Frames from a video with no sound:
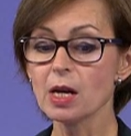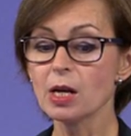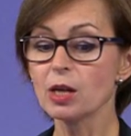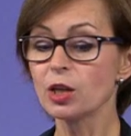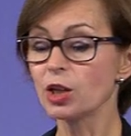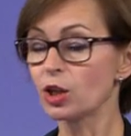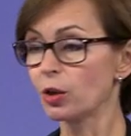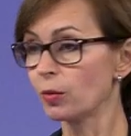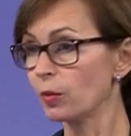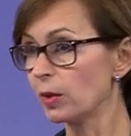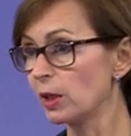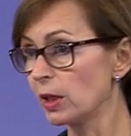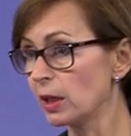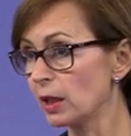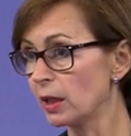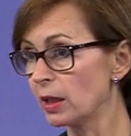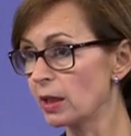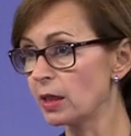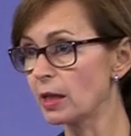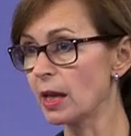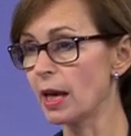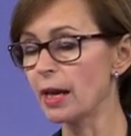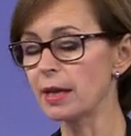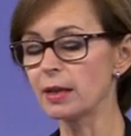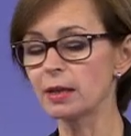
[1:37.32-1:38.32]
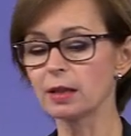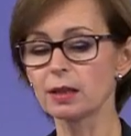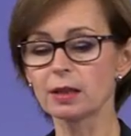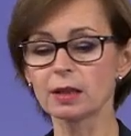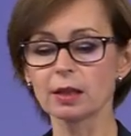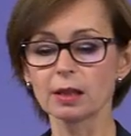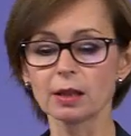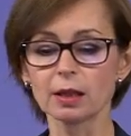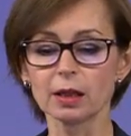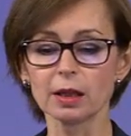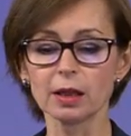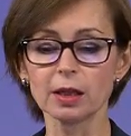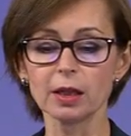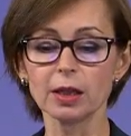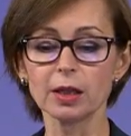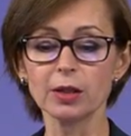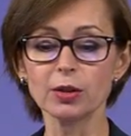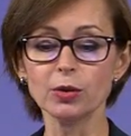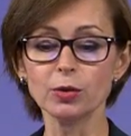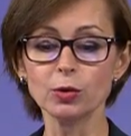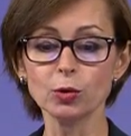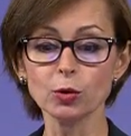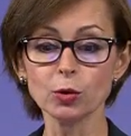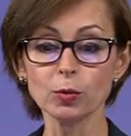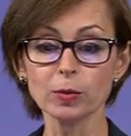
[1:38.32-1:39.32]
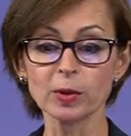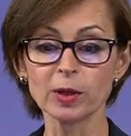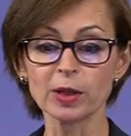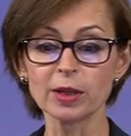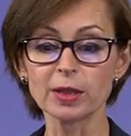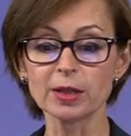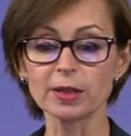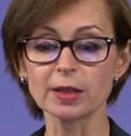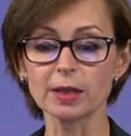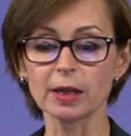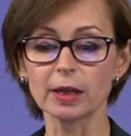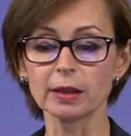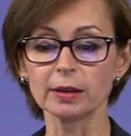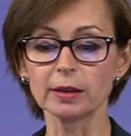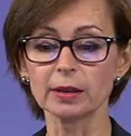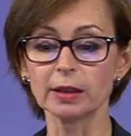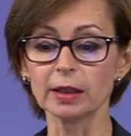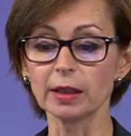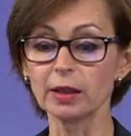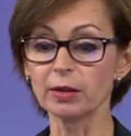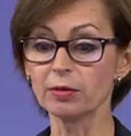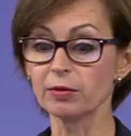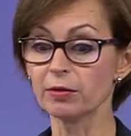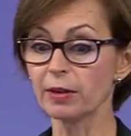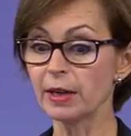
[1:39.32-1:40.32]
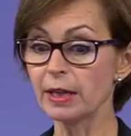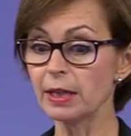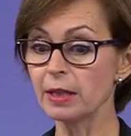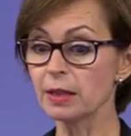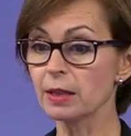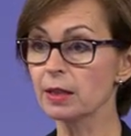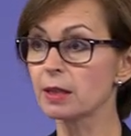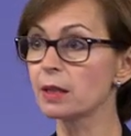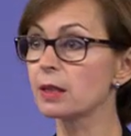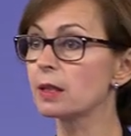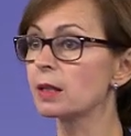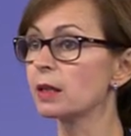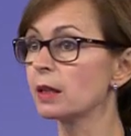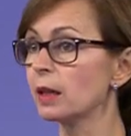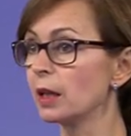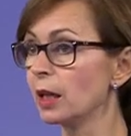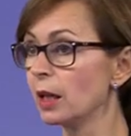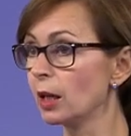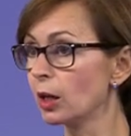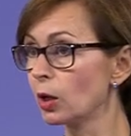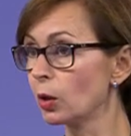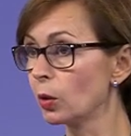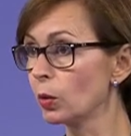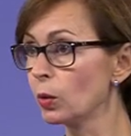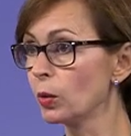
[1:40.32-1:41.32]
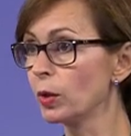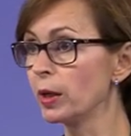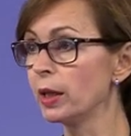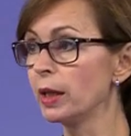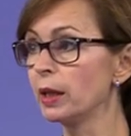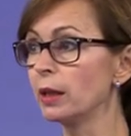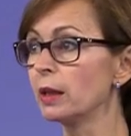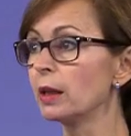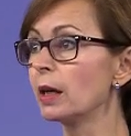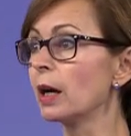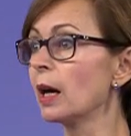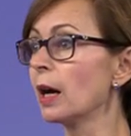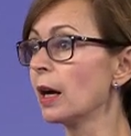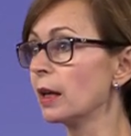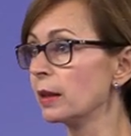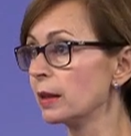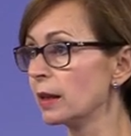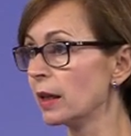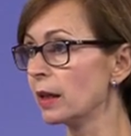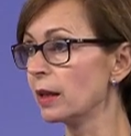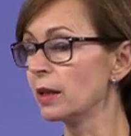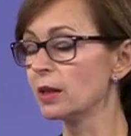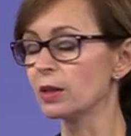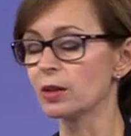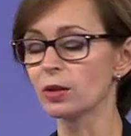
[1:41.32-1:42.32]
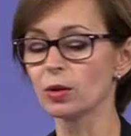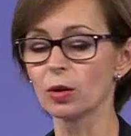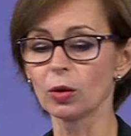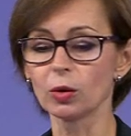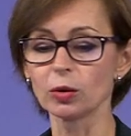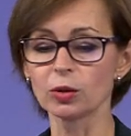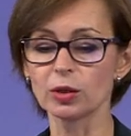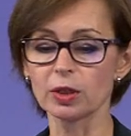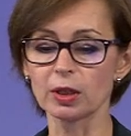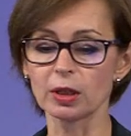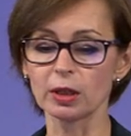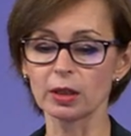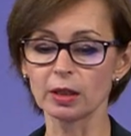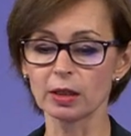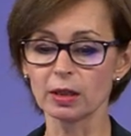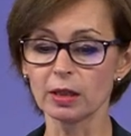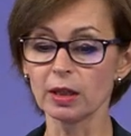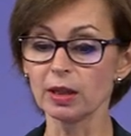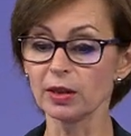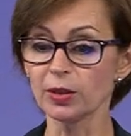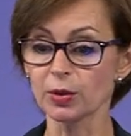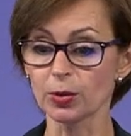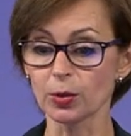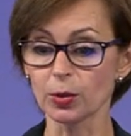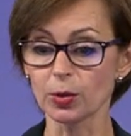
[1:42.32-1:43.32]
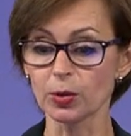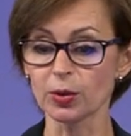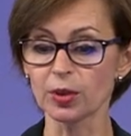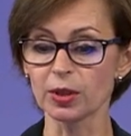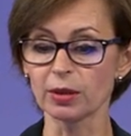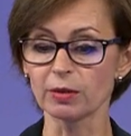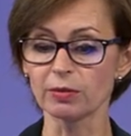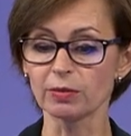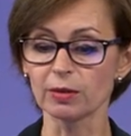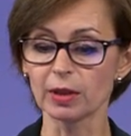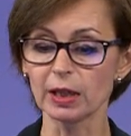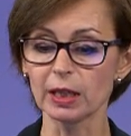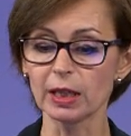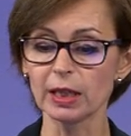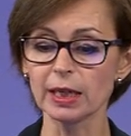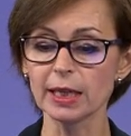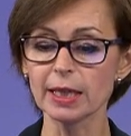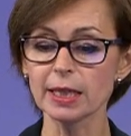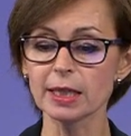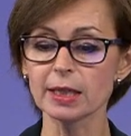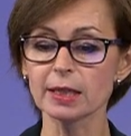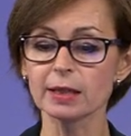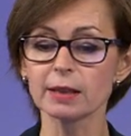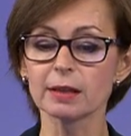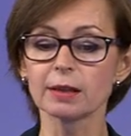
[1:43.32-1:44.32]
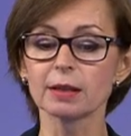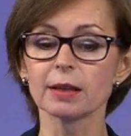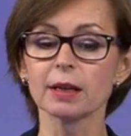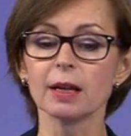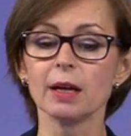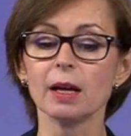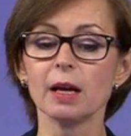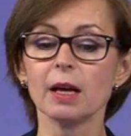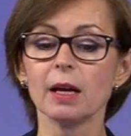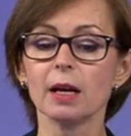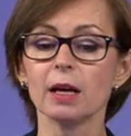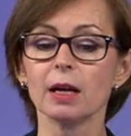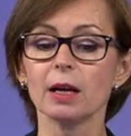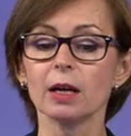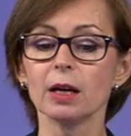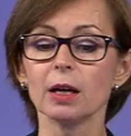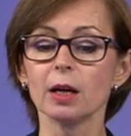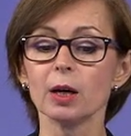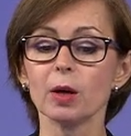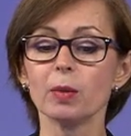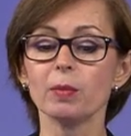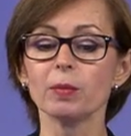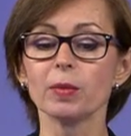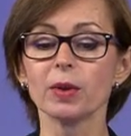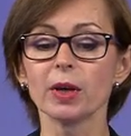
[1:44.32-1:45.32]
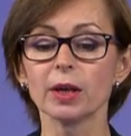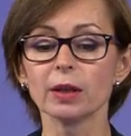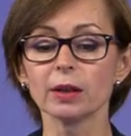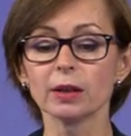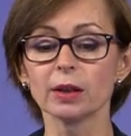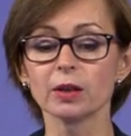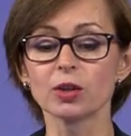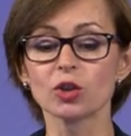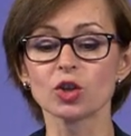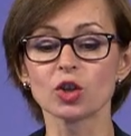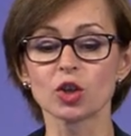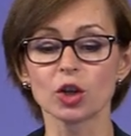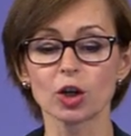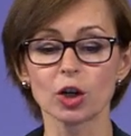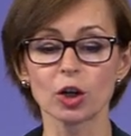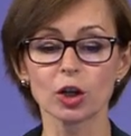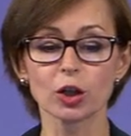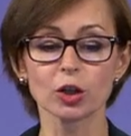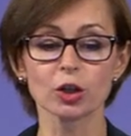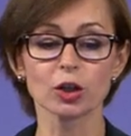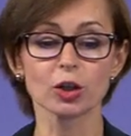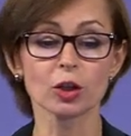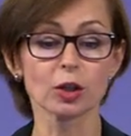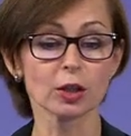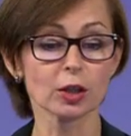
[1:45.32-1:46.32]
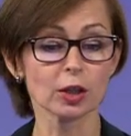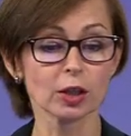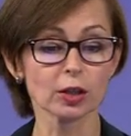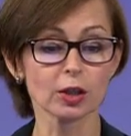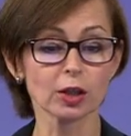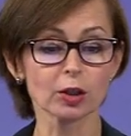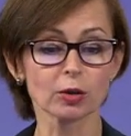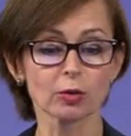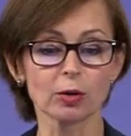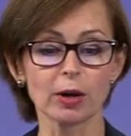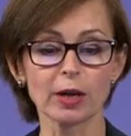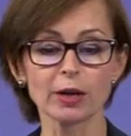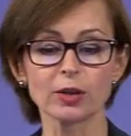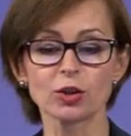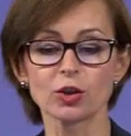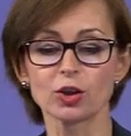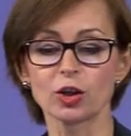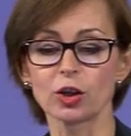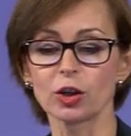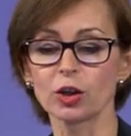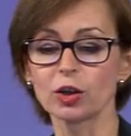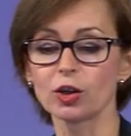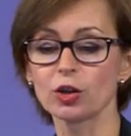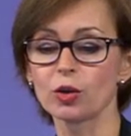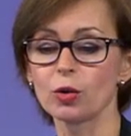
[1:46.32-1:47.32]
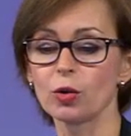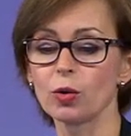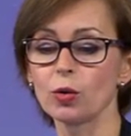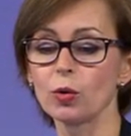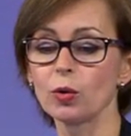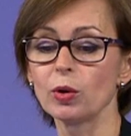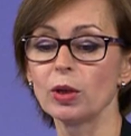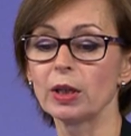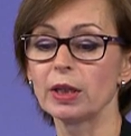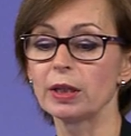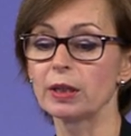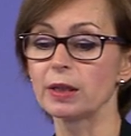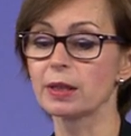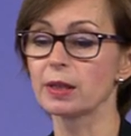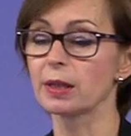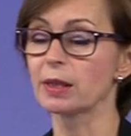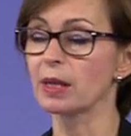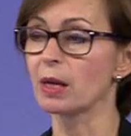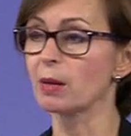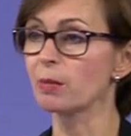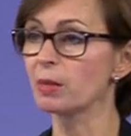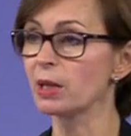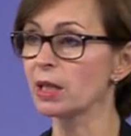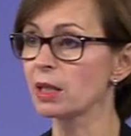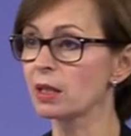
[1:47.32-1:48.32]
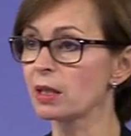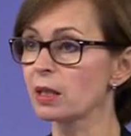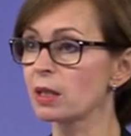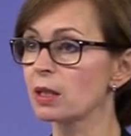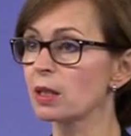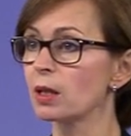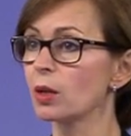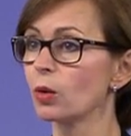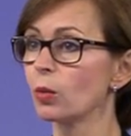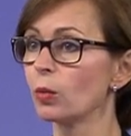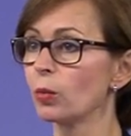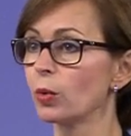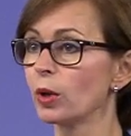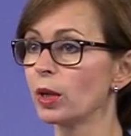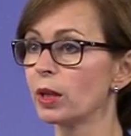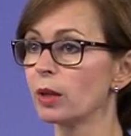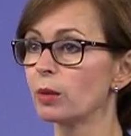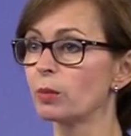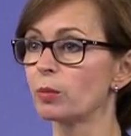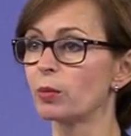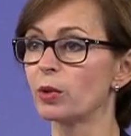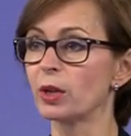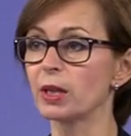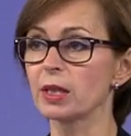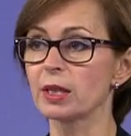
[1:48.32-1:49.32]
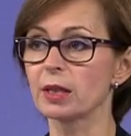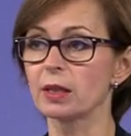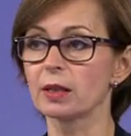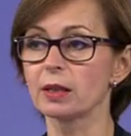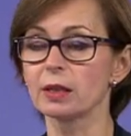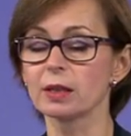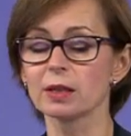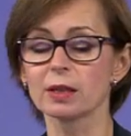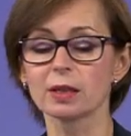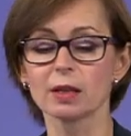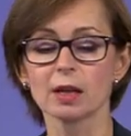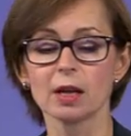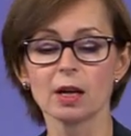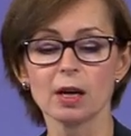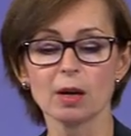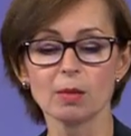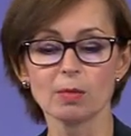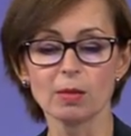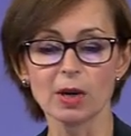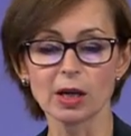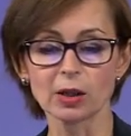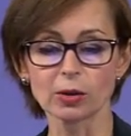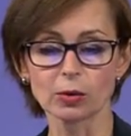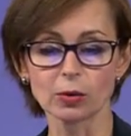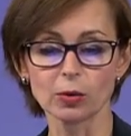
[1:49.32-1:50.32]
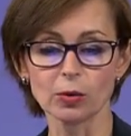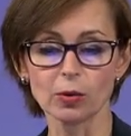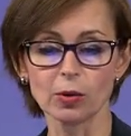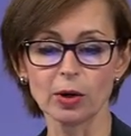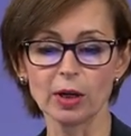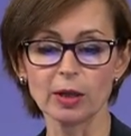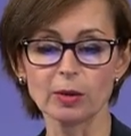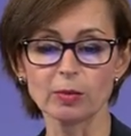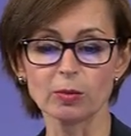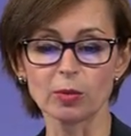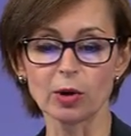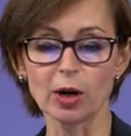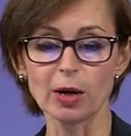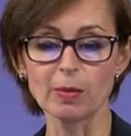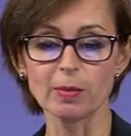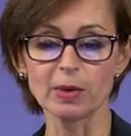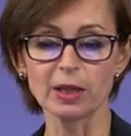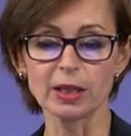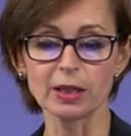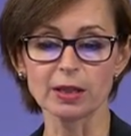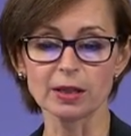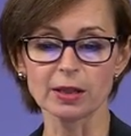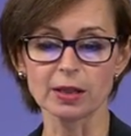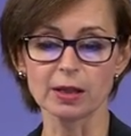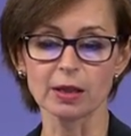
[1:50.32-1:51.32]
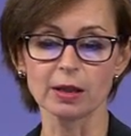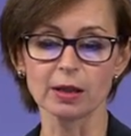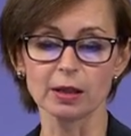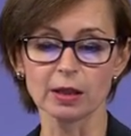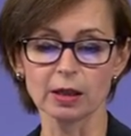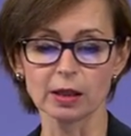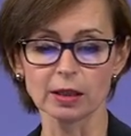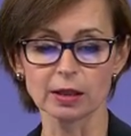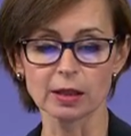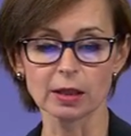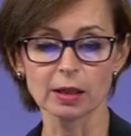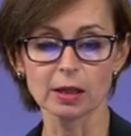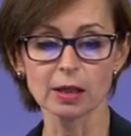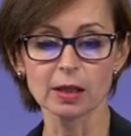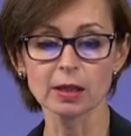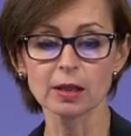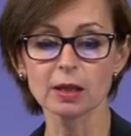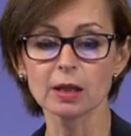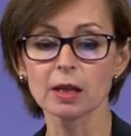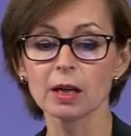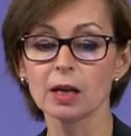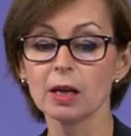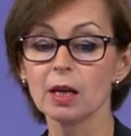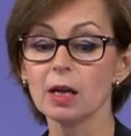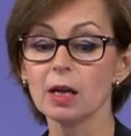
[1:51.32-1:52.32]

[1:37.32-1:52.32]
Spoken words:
She will attend numerous other events, including, and that is not an exhaustive list, the Christchurch Core Leaders Summit with President Macron and Prime Minister Ardern,